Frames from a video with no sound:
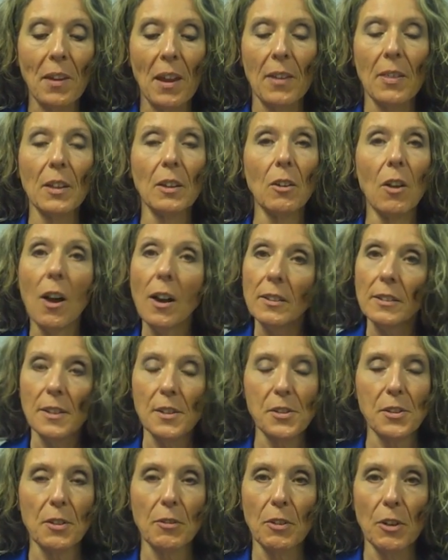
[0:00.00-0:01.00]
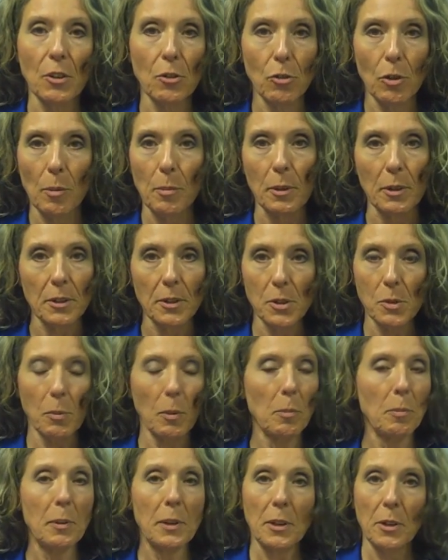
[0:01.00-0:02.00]
The long list of contributors,
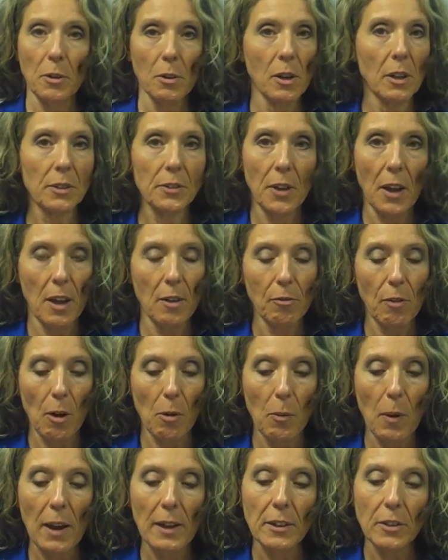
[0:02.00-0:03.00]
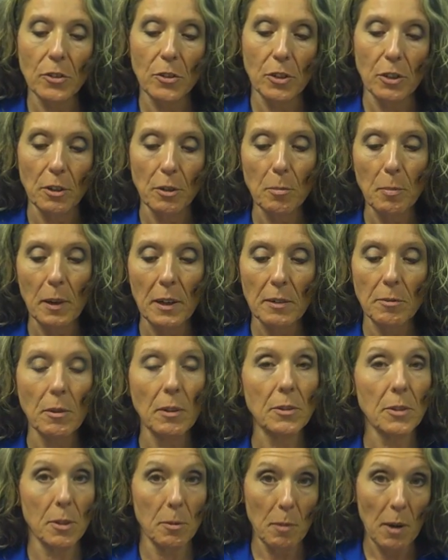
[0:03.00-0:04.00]
we'd be here all day if I read it to you,
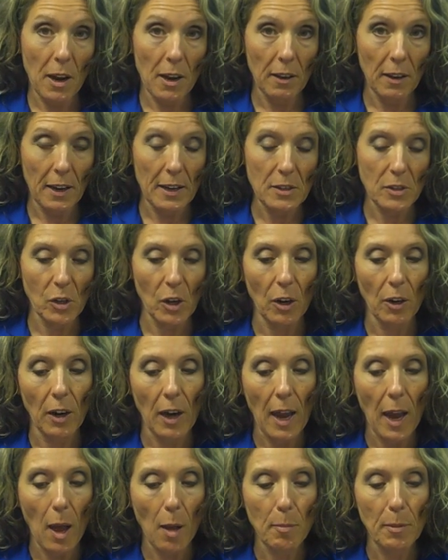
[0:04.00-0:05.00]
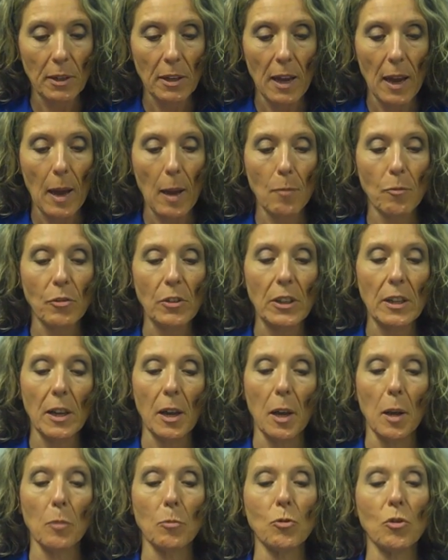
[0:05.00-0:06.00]
but some highlights are Abbott, AbbVie,
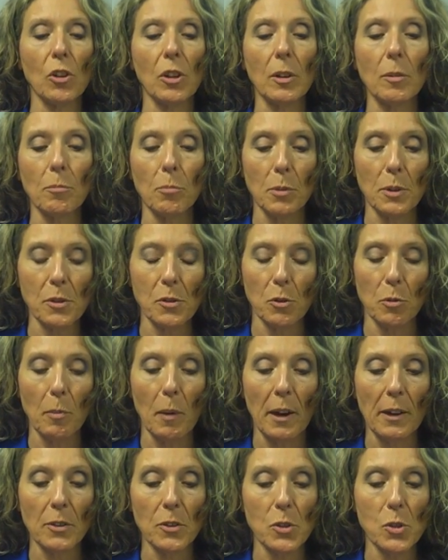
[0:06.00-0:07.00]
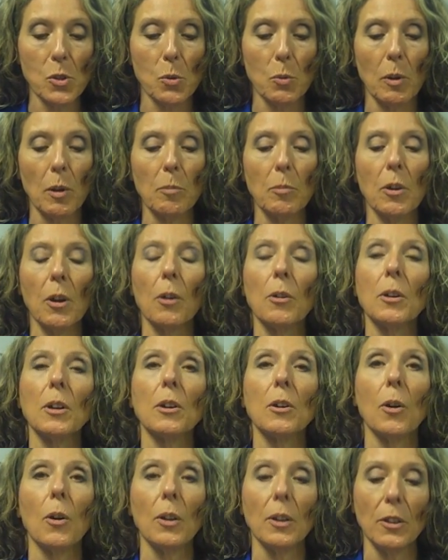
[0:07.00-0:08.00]
Amgen, Bristol-Myers Squibb,
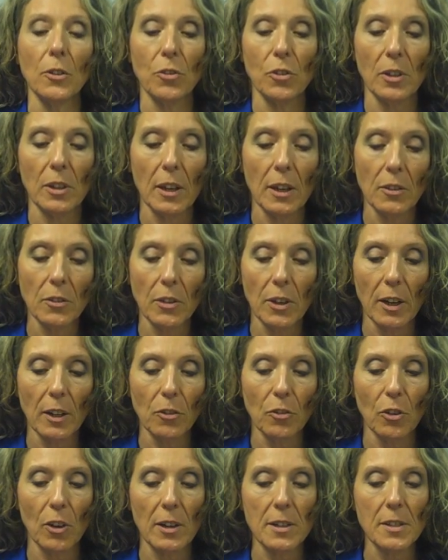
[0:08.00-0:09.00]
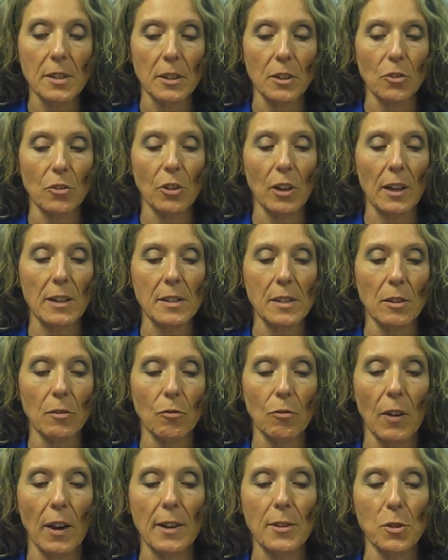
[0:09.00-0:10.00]
Coca-Cola, Genentech, Johnson & Johnson,
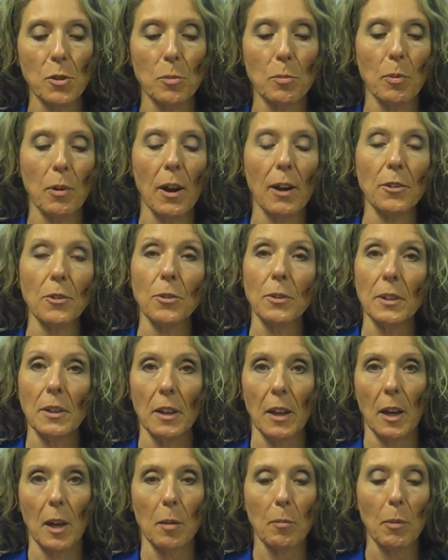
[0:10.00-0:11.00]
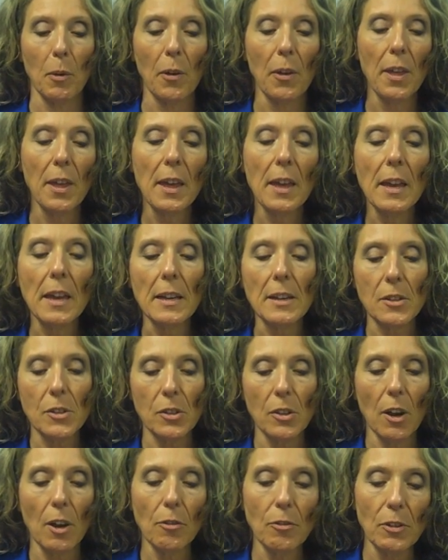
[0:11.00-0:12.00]
Pfizer, Procter & Gamble,
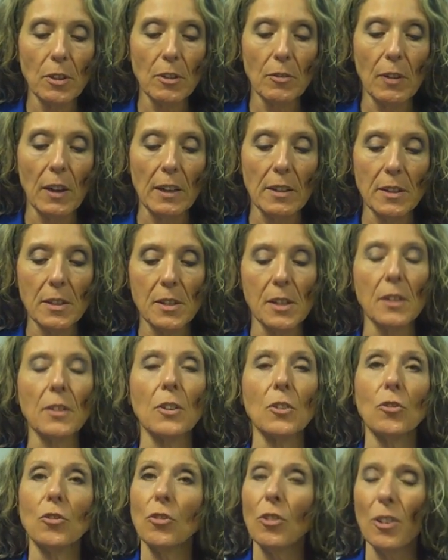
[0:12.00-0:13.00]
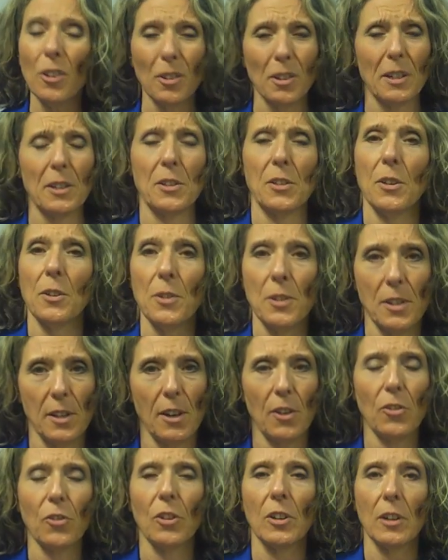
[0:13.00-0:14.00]
Sanofi Aventis, and the Sugar
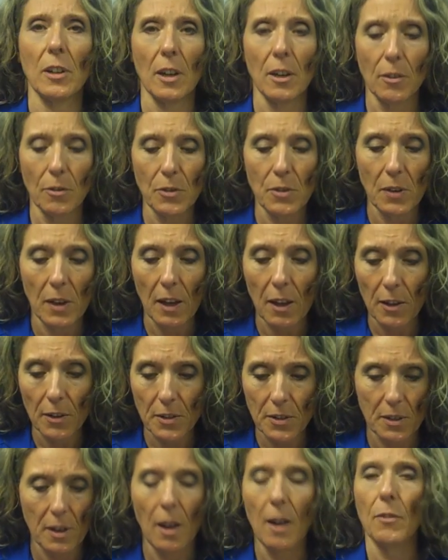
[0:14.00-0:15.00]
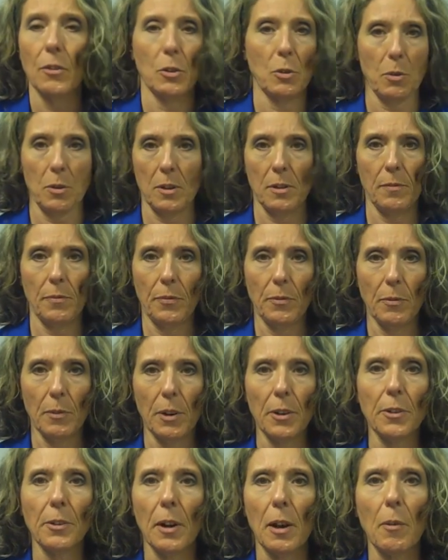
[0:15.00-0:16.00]
Association of El Salvador.
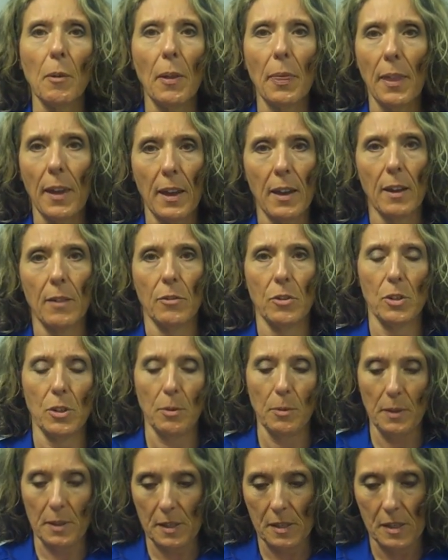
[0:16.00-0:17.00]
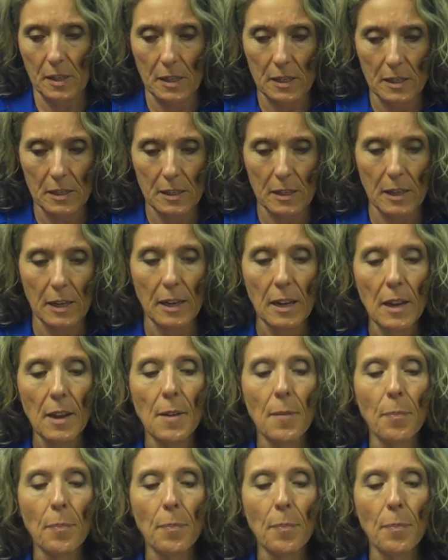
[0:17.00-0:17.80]
Wondering what they have to do with the CDC.